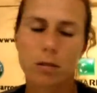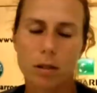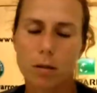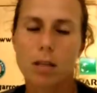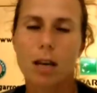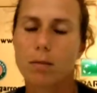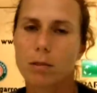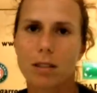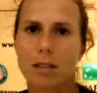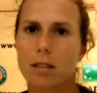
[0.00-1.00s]

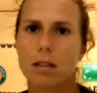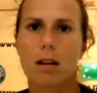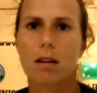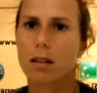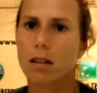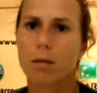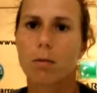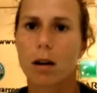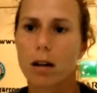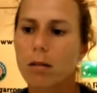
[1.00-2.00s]
sometimes didn't start that
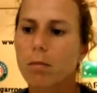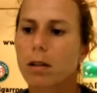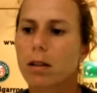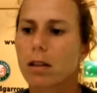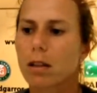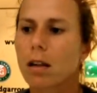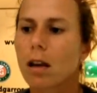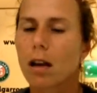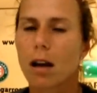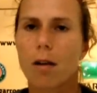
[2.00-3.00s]
well, but then
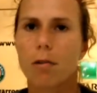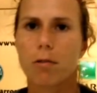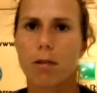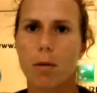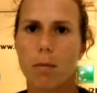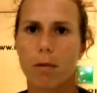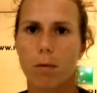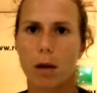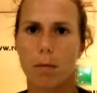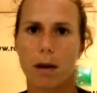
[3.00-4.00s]
I would find my
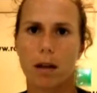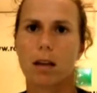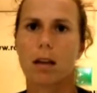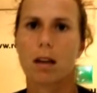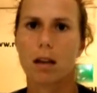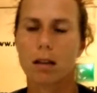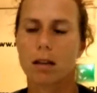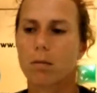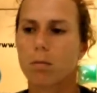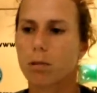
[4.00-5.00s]
way back in
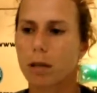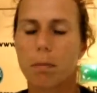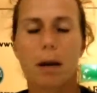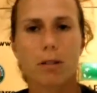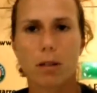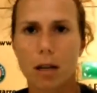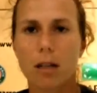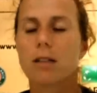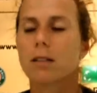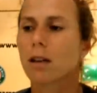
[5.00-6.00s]
and play my
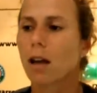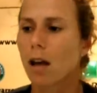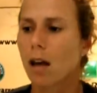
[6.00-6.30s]
tennis.